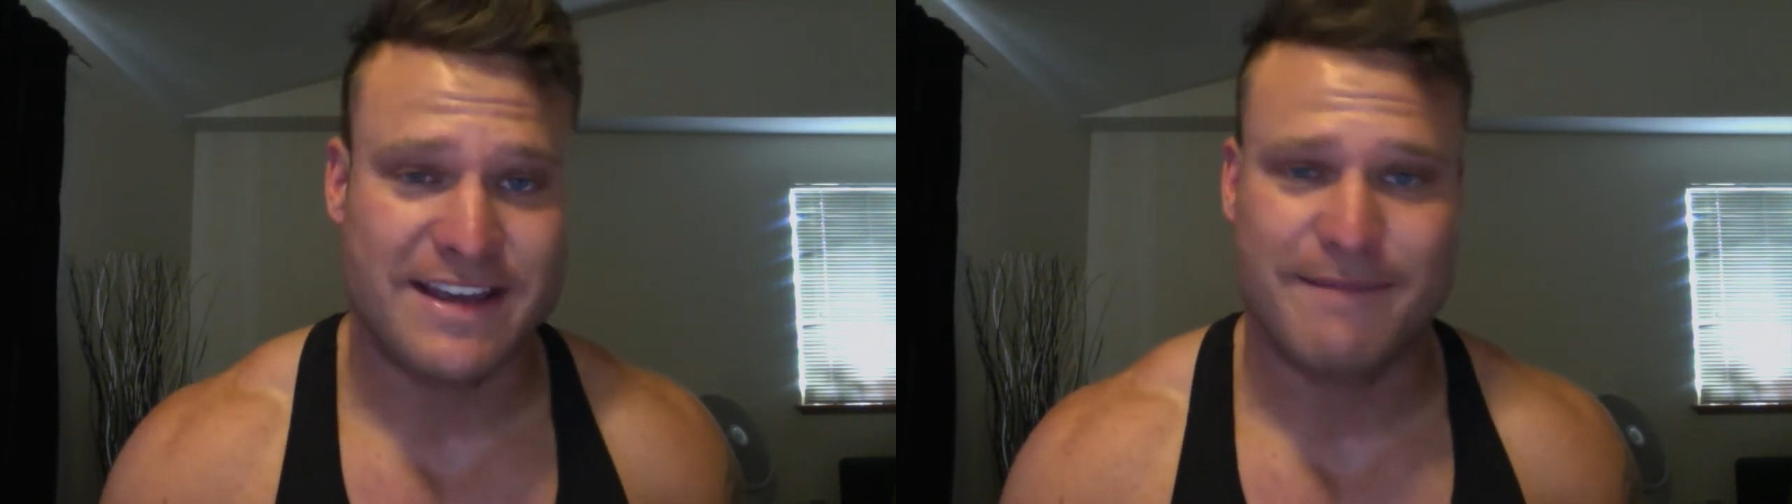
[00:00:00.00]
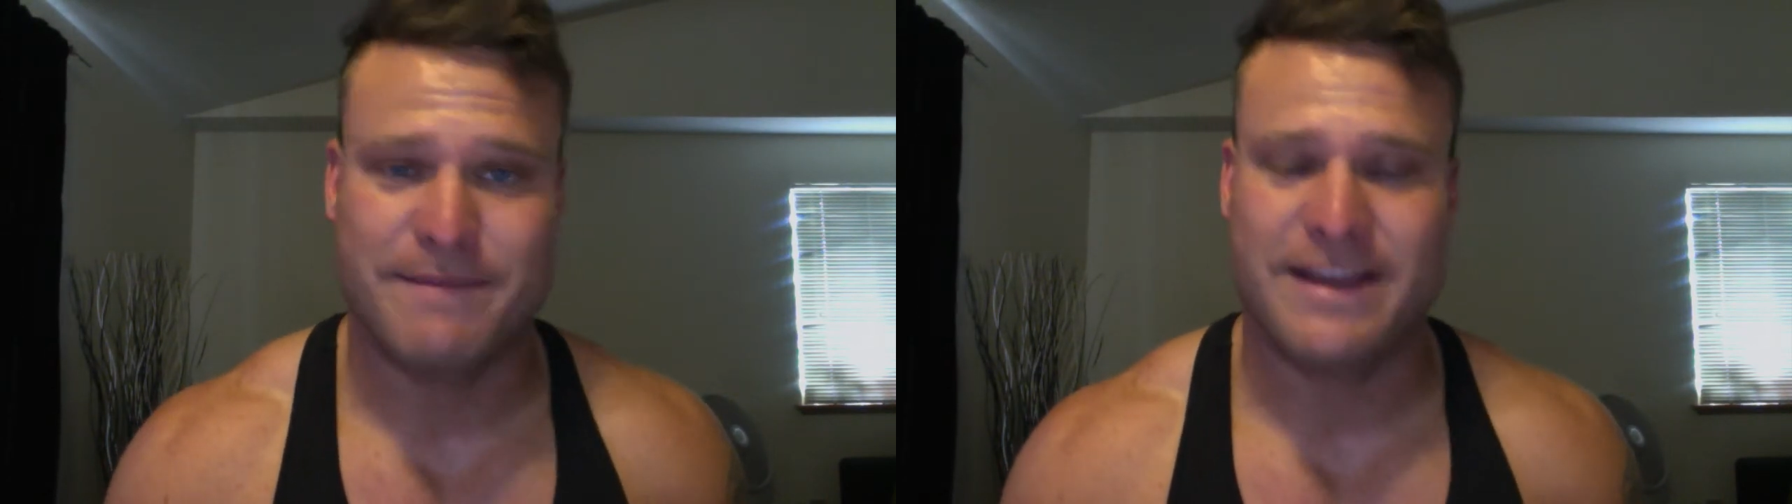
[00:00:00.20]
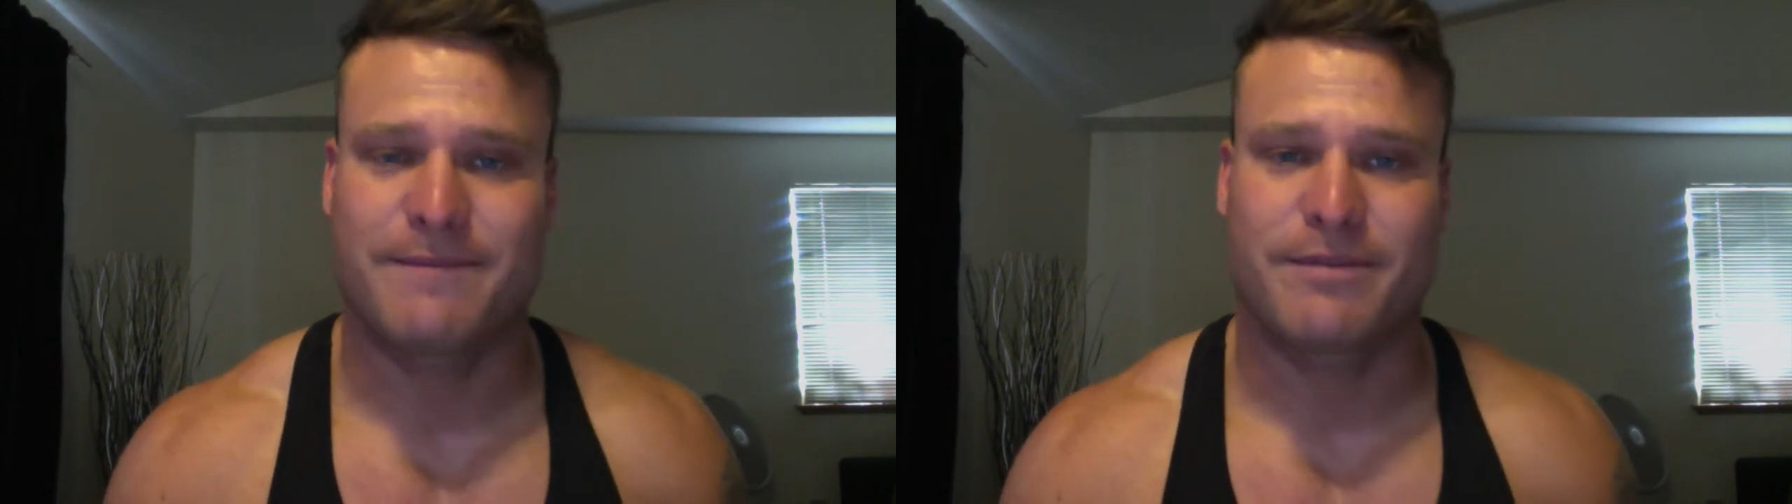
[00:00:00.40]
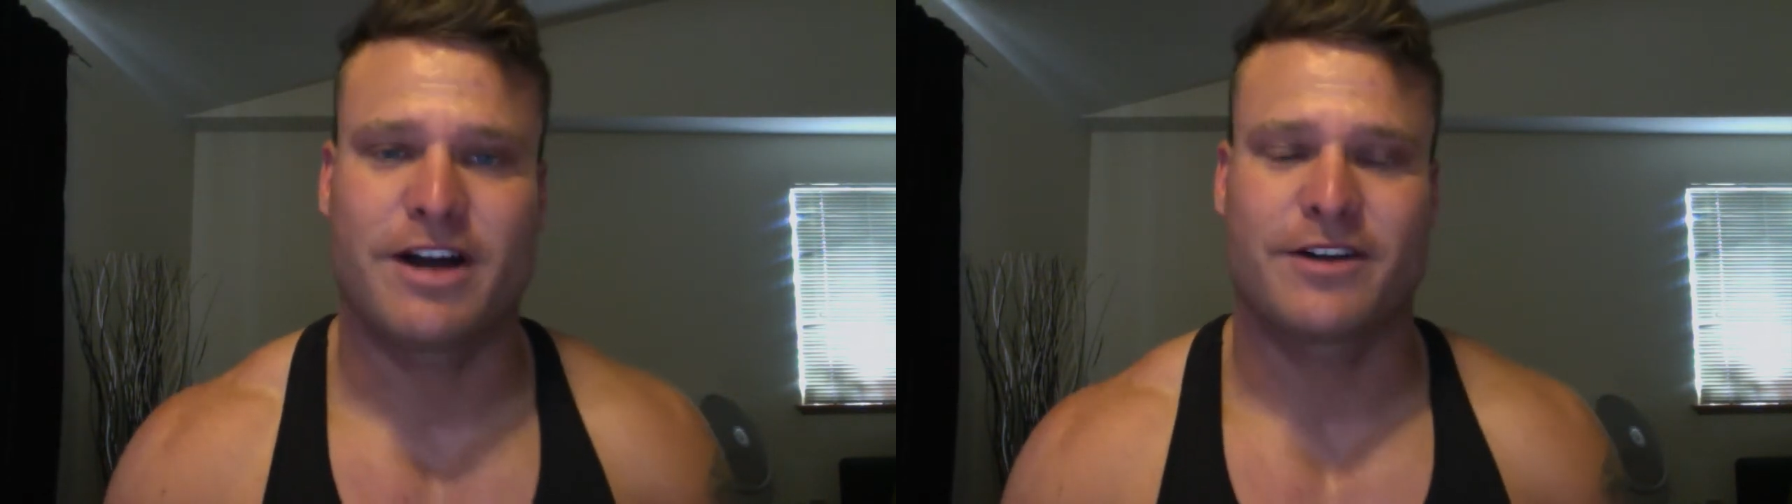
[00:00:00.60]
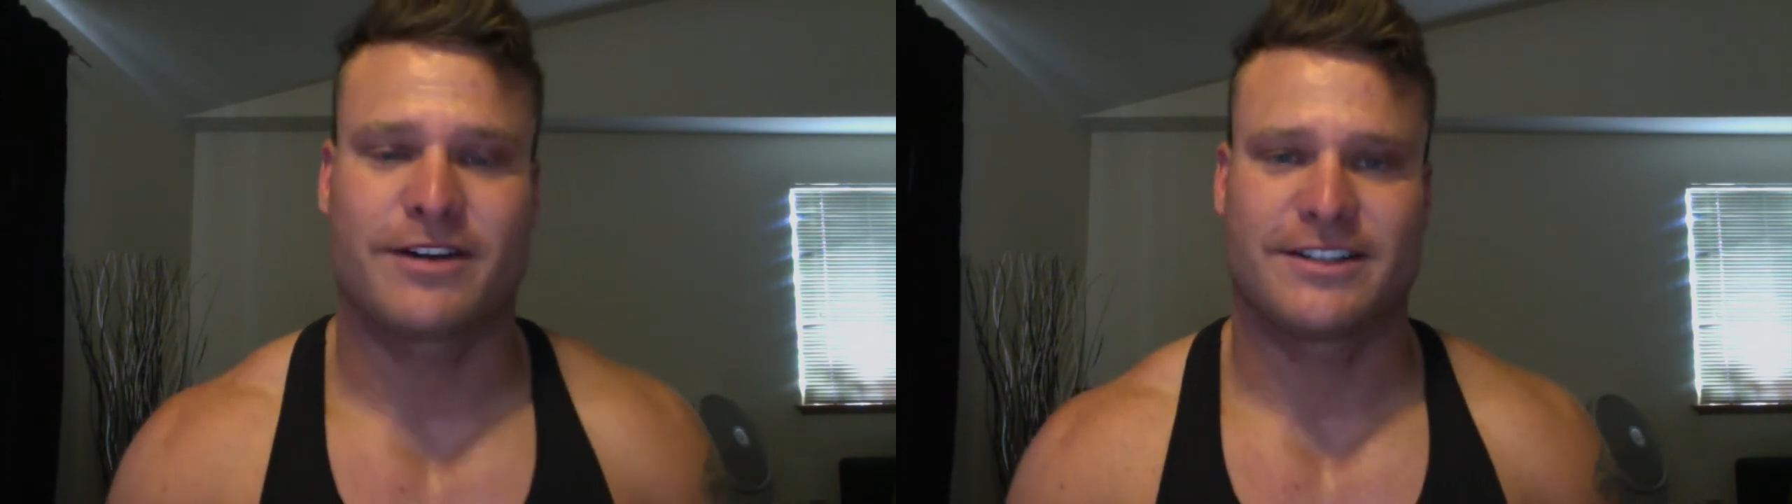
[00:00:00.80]
I'm making
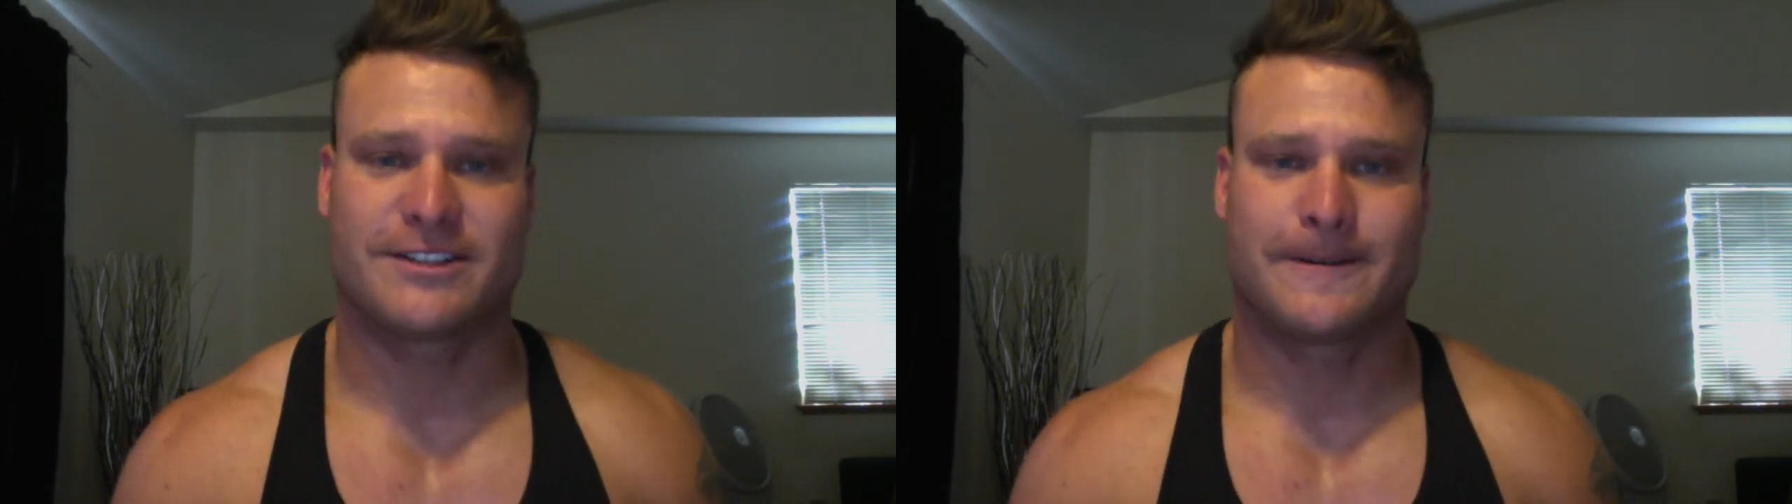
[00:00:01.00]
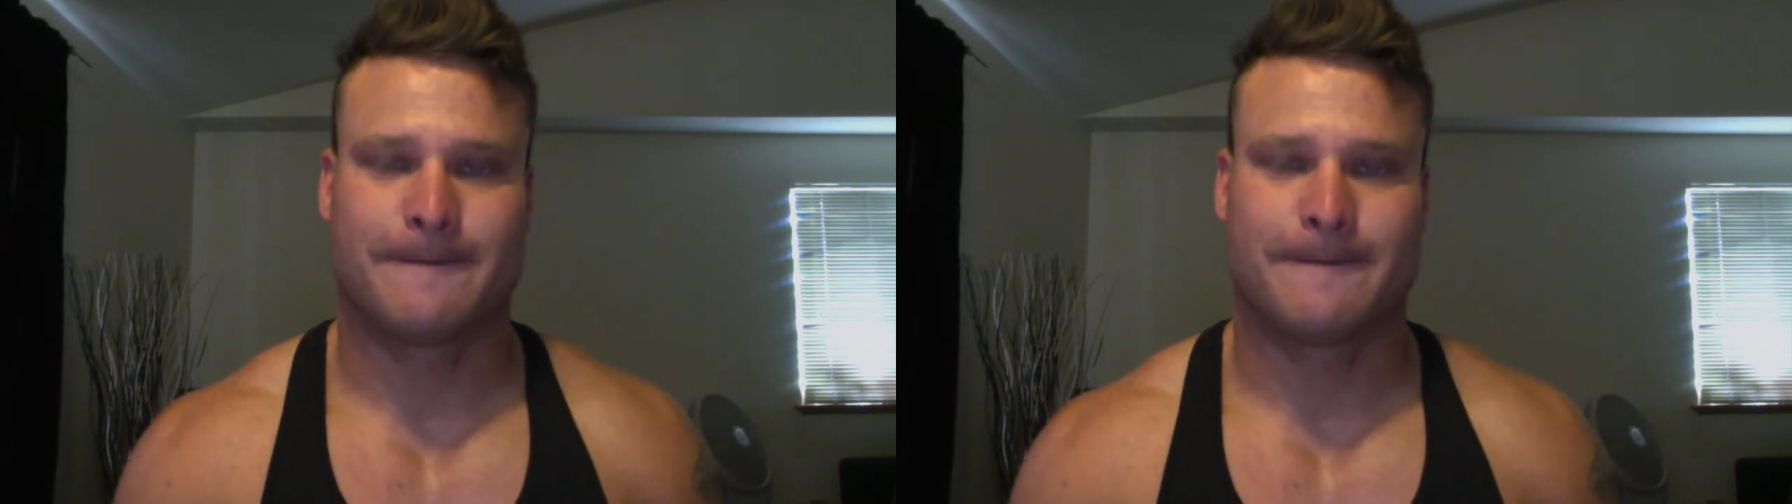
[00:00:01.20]
progress.